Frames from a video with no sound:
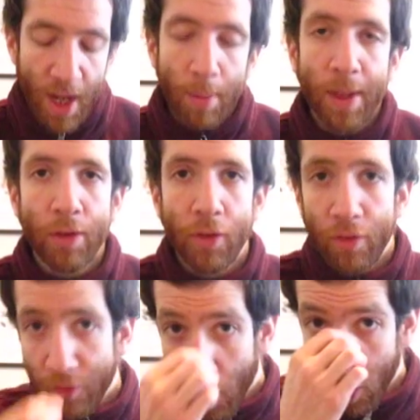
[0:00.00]
because the
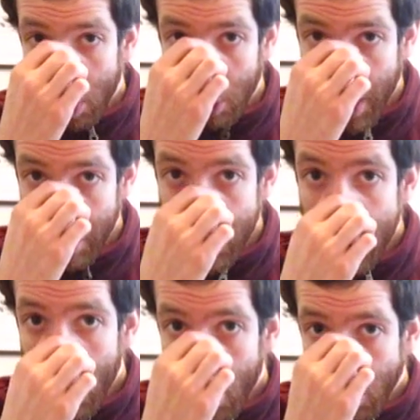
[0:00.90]
foam around the
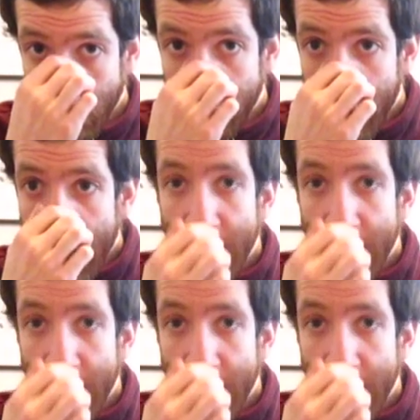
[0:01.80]
nose